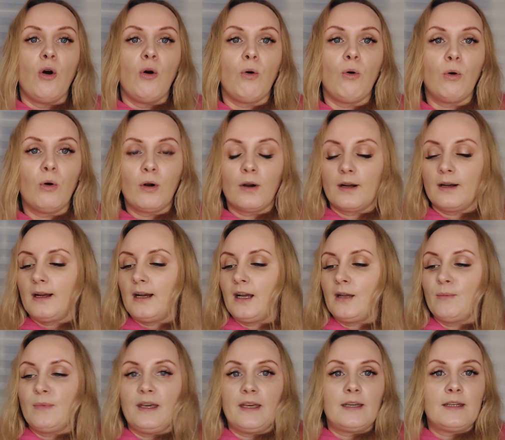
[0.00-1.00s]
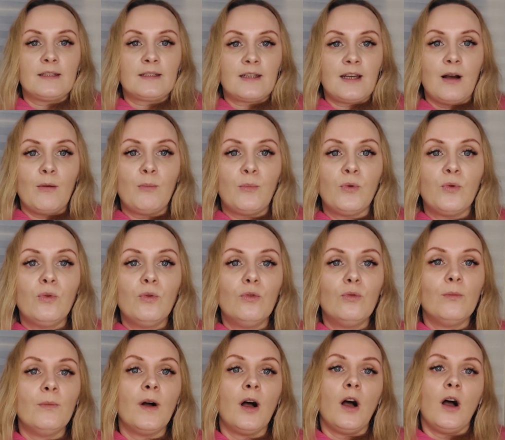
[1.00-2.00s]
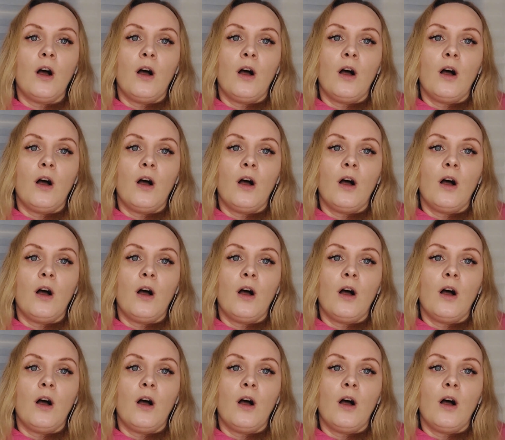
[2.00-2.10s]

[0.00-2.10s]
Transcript: or I make it kaboom,